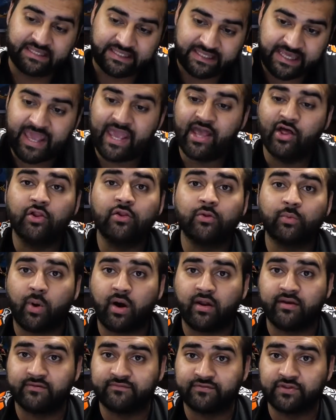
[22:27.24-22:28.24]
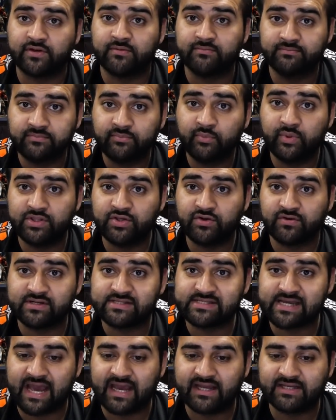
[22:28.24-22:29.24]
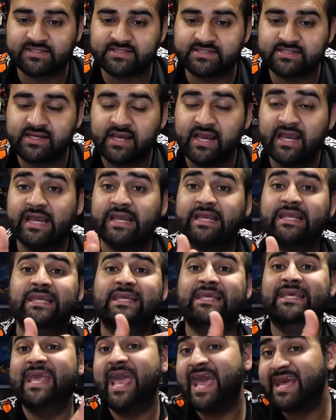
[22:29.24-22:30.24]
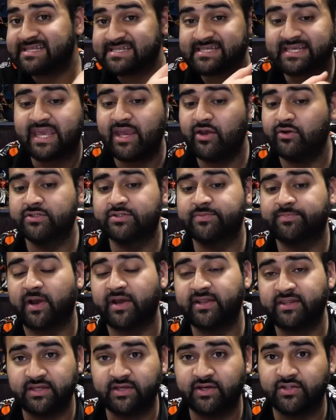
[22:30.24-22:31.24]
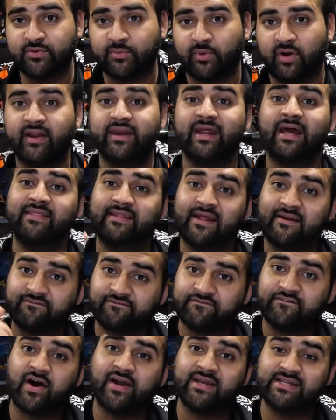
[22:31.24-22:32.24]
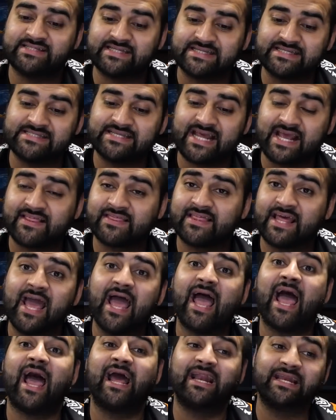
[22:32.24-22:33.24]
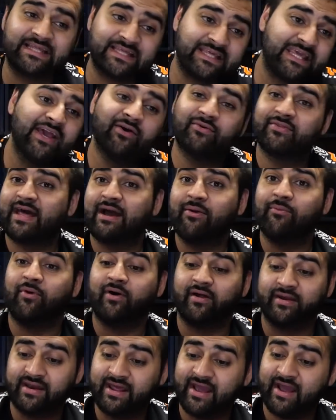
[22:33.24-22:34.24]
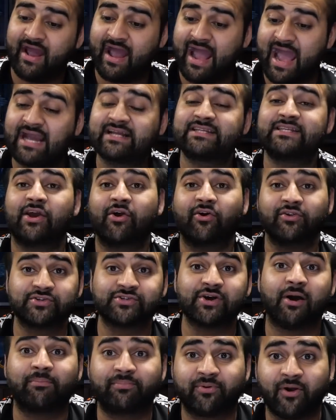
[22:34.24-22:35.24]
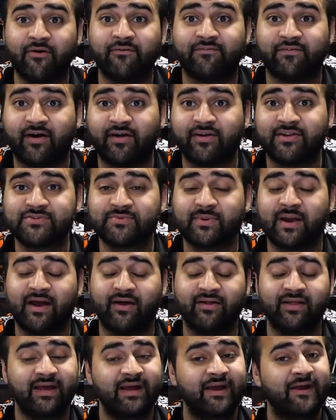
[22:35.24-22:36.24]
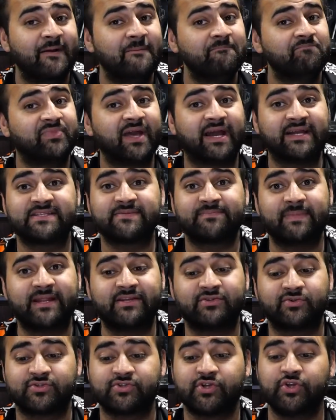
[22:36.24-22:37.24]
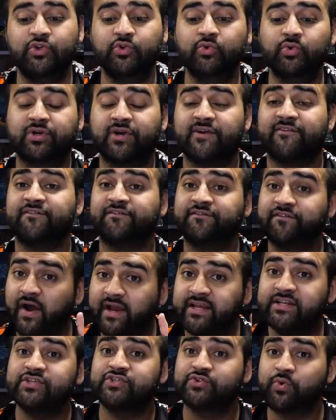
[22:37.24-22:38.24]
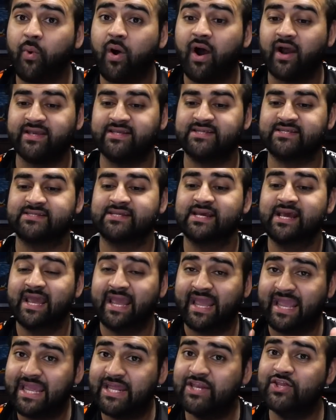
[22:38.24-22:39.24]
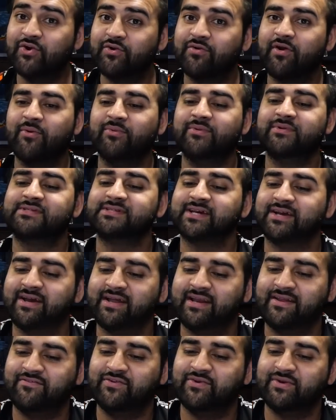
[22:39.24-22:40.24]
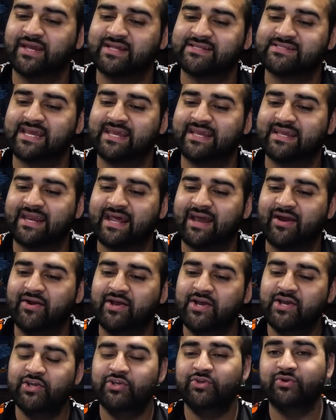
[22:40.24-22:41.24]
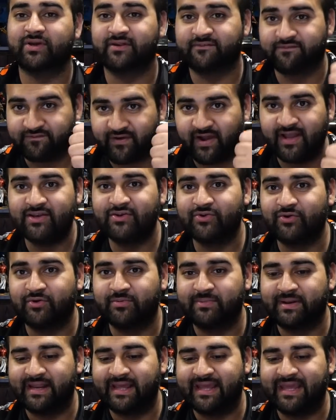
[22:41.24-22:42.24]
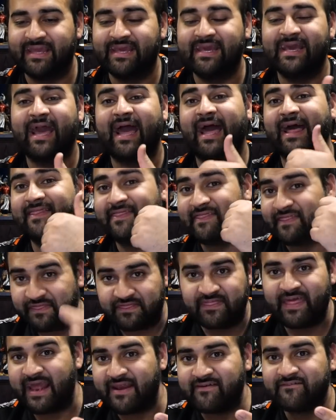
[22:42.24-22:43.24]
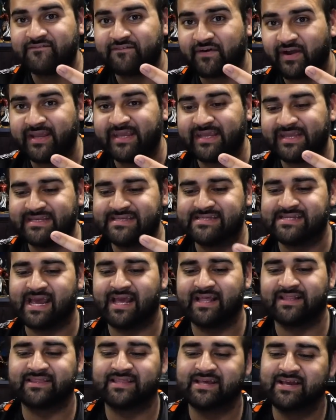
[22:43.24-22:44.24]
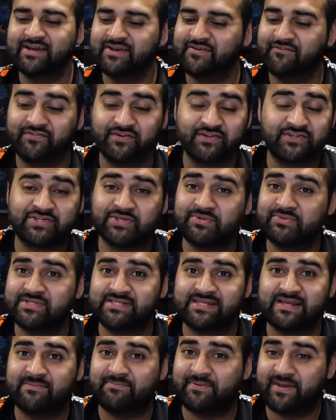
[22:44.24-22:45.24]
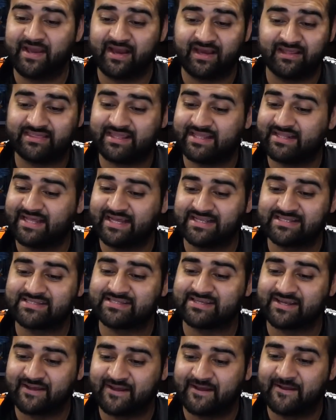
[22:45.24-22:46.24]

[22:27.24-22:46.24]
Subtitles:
kill one of them with your attacks, get killed by the other one, and then fight in death and kill that one, acting on top profile as well. That's mental. So you could fight twice in your own turn if you get taken out. You could fight normally and then fight in death for 2 CP. I think that's